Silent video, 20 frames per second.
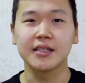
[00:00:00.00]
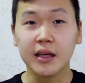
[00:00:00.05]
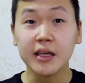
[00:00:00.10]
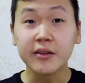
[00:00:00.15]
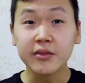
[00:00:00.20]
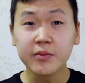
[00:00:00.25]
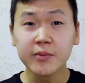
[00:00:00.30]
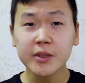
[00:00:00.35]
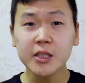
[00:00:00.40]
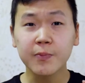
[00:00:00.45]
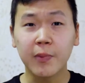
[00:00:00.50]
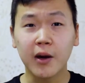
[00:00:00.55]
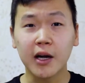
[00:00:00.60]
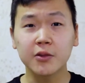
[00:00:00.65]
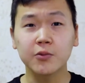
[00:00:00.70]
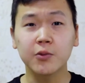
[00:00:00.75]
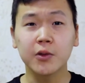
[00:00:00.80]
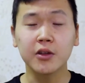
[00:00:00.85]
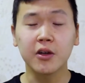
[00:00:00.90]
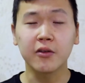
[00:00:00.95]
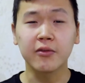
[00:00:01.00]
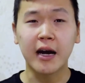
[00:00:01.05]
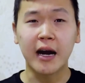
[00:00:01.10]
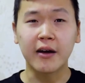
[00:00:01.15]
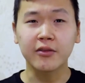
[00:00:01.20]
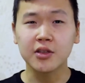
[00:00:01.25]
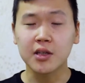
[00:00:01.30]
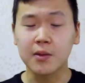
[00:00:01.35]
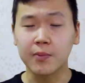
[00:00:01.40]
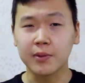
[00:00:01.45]
If you missed part 1 of
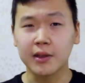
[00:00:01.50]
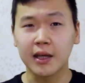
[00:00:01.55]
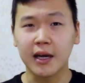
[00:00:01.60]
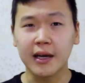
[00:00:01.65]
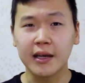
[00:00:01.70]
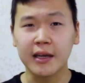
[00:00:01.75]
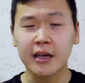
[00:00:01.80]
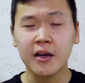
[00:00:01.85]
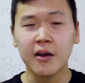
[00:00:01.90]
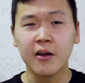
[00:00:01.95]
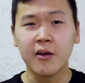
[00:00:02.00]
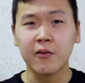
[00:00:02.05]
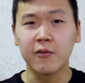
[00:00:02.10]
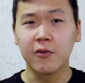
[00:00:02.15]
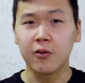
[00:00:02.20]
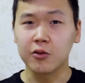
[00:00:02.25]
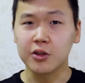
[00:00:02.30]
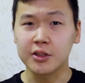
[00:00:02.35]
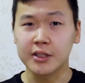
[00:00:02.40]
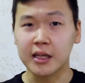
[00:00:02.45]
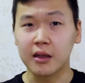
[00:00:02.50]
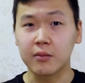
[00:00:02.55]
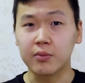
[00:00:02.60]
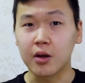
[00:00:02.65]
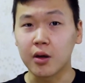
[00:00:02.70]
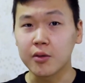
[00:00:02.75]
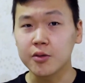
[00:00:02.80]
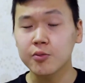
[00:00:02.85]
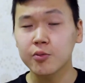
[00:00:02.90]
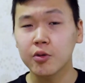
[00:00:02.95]
how to apply for a Seattle
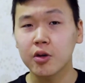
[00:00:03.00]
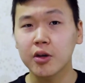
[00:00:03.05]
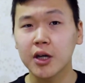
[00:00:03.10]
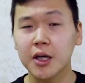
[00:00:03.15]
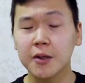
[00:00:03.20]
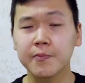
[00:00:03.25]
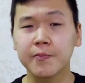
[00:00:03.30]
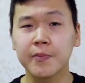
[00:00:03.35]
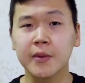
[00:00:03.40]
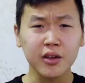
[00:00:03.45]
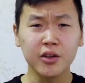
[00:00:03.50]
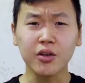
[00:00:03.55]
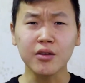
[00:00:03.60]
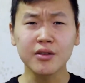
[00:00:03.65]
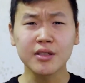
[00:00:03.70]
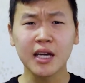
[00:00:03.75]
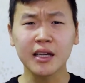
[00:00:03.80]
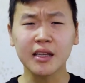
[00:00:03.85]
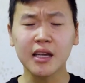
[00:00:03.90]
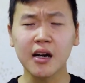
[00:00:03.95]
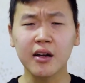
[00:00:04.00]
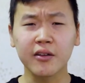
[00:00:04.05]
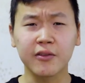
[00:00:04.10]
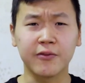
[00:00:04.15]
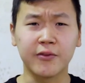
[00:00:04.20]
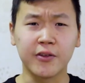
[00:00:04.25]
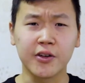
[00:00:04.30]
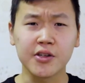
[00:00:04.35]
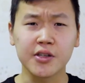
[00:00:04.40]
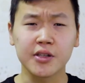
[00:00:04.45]
Promise program, you can check that
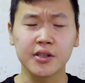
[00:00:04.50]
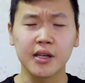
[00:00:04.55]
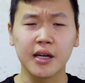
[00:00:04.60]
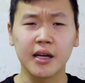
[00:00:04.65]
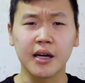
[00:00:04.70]
out first.